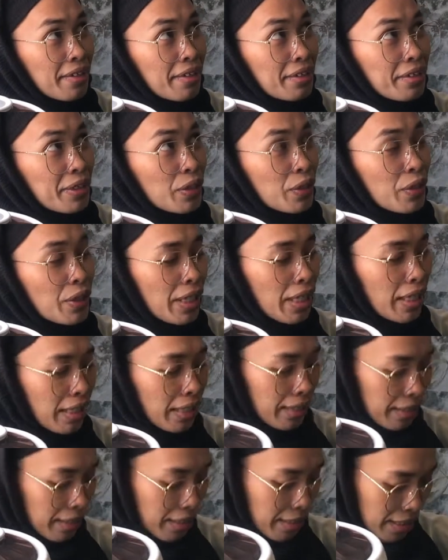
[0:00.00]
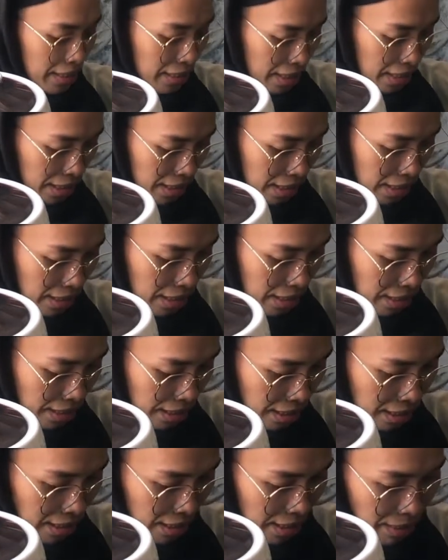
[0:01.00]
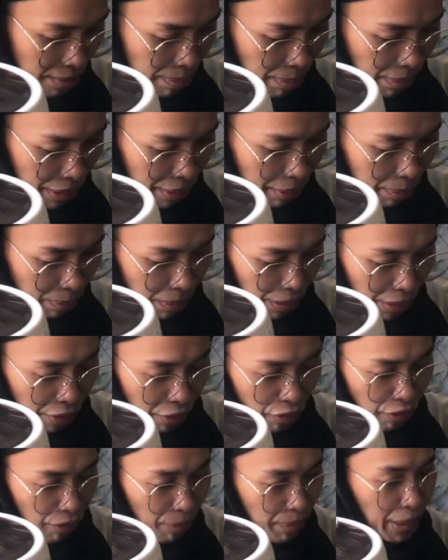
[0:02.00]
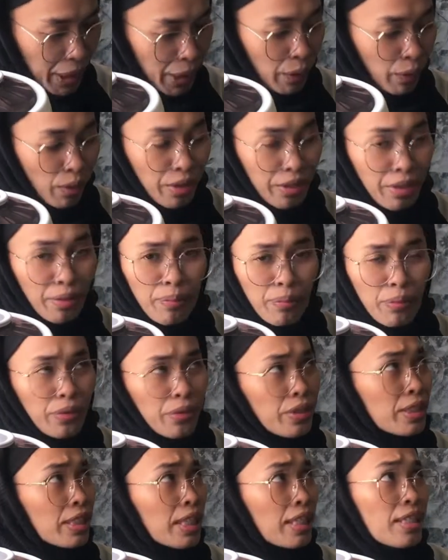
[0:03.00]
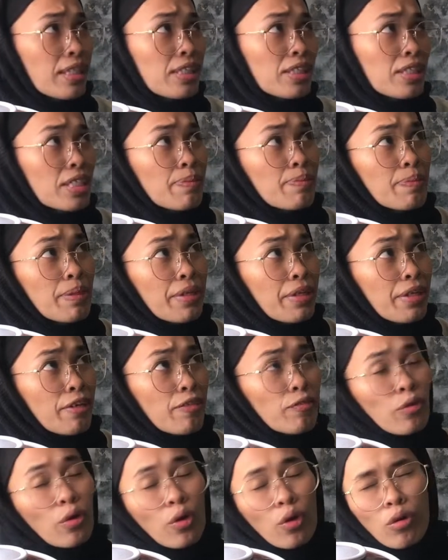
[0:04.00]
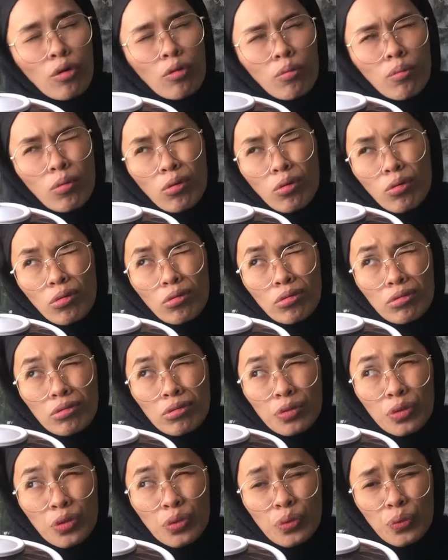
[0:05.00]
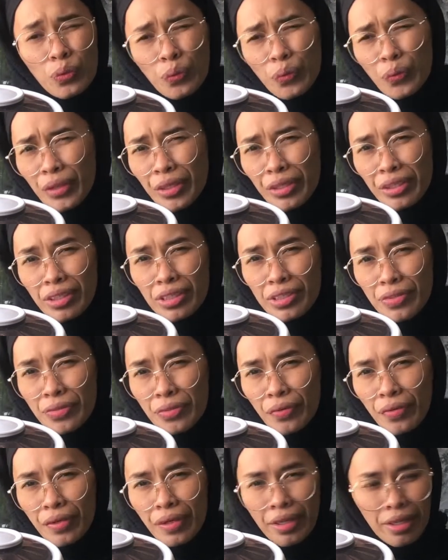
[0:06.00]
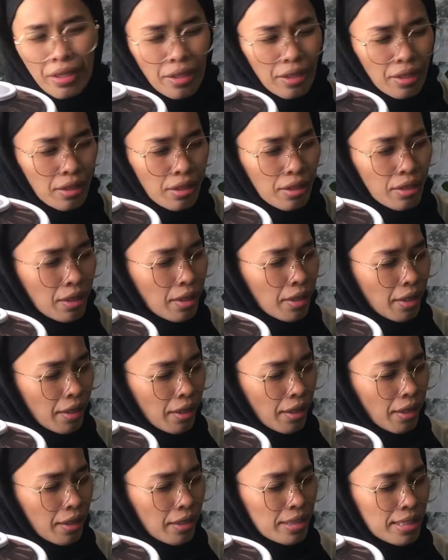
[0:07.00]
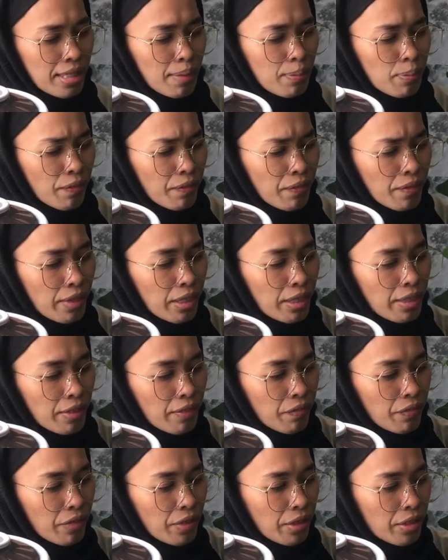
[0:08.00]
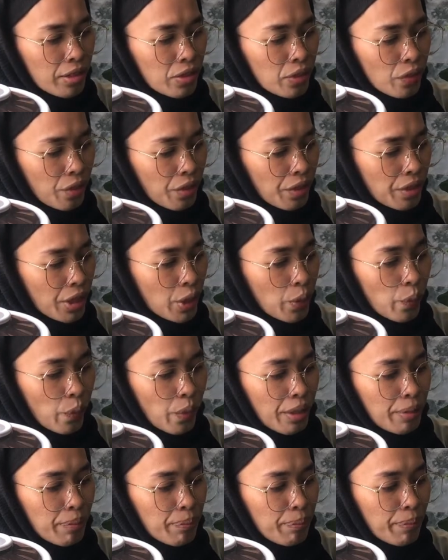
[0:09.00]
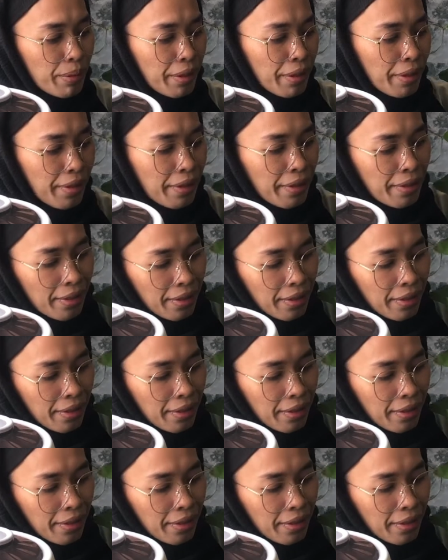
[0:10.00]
So yeah, this mother plant of my golden pothos, I think she's been here for almost 2 years already, and some of the leaf is already quite big.